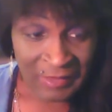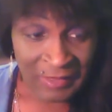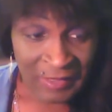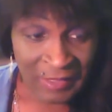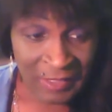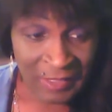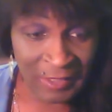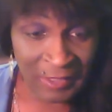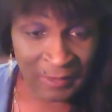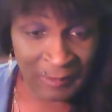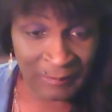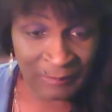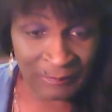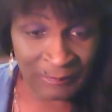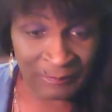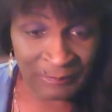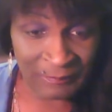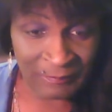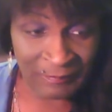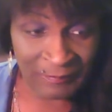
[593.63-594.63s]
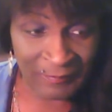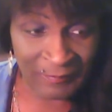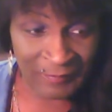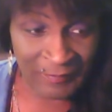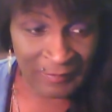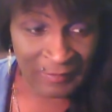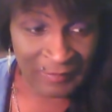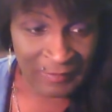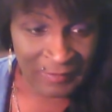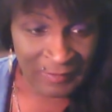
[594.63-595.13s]
I
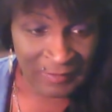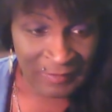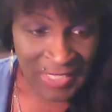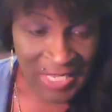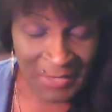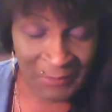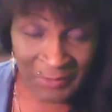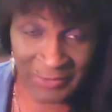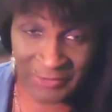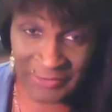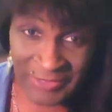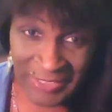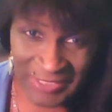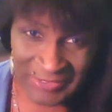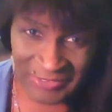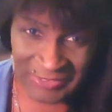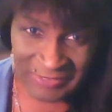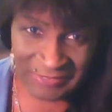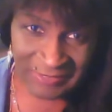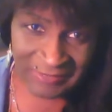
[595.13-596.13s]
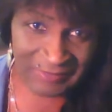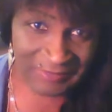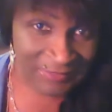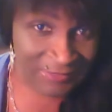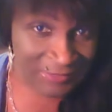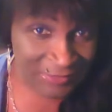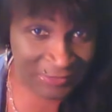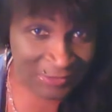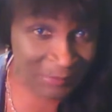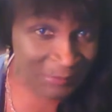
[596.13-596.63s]
would dust
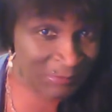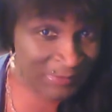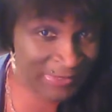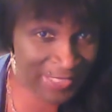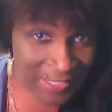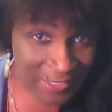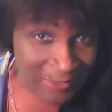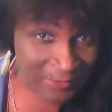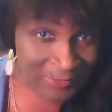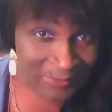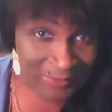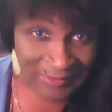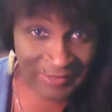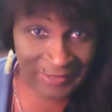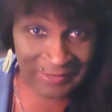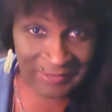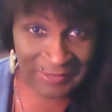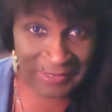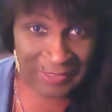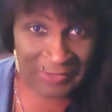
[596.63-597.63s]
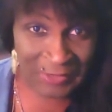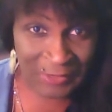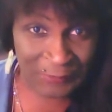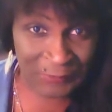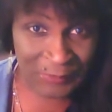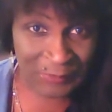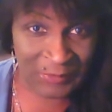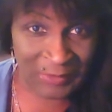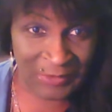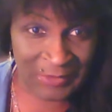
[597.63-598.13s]
some character like that off
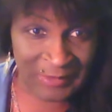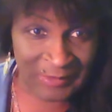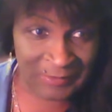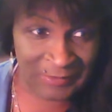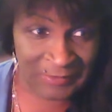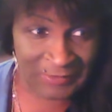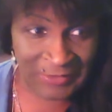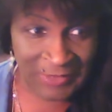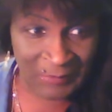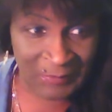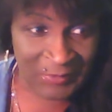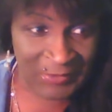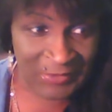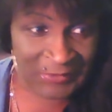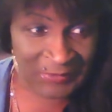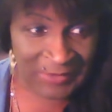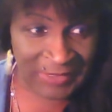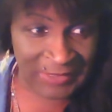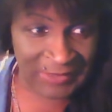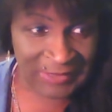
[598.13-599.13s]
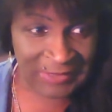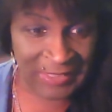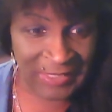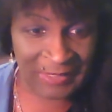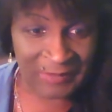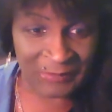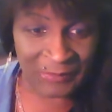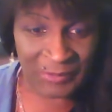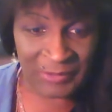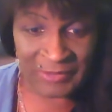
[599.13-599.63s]
the road. Someone like
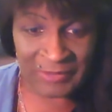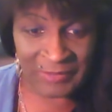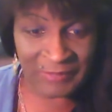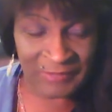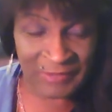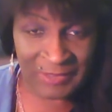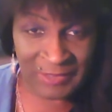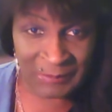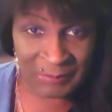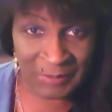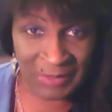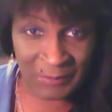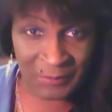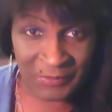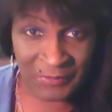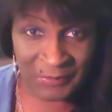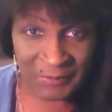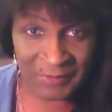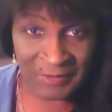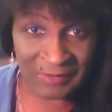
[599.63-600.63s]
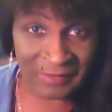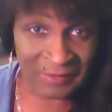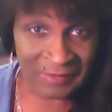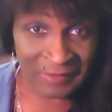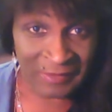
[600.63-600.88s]
that wouldn't even keep up with me.